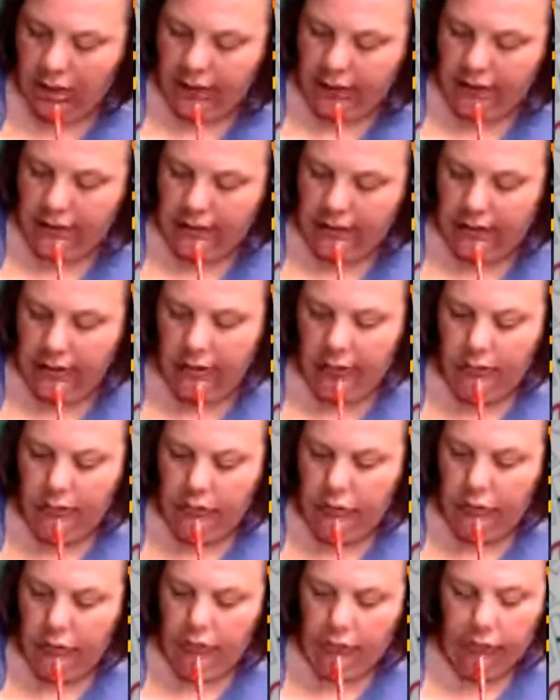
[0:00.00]
I think I'm
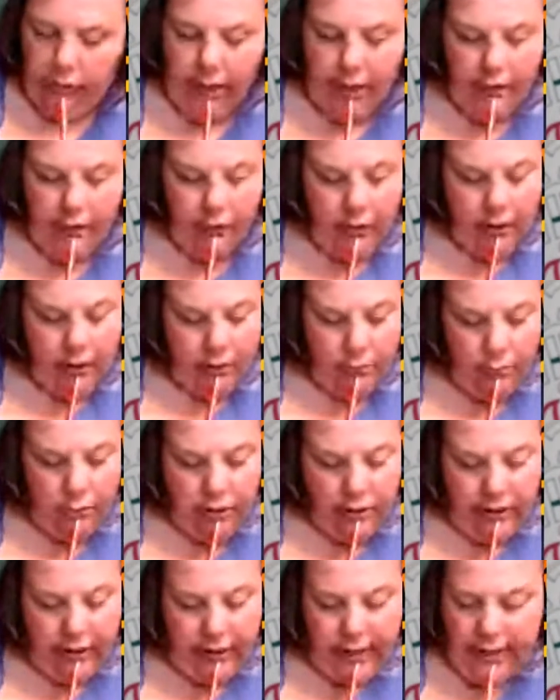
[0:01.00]
going to do red around the
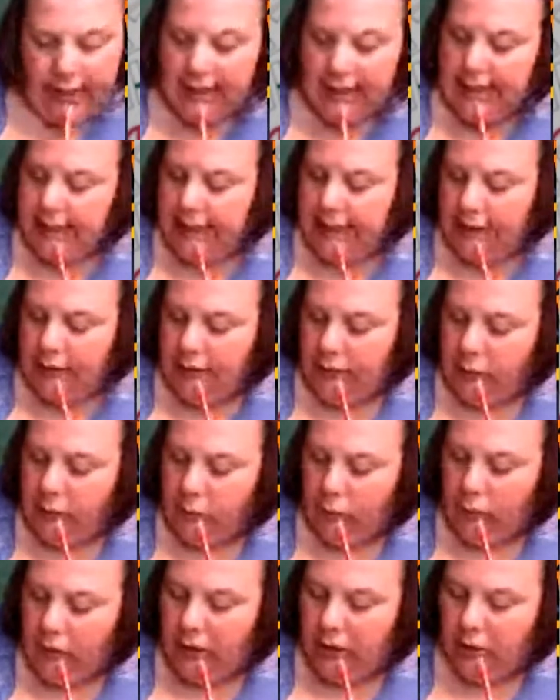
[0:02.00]
word can't as
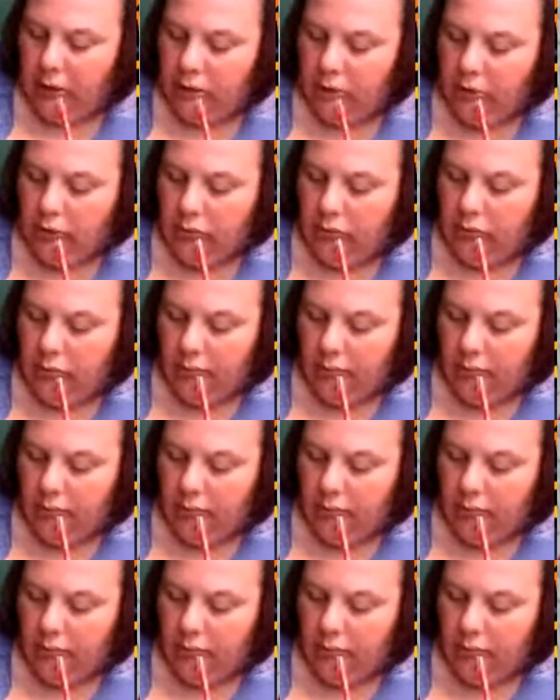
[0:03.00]
well.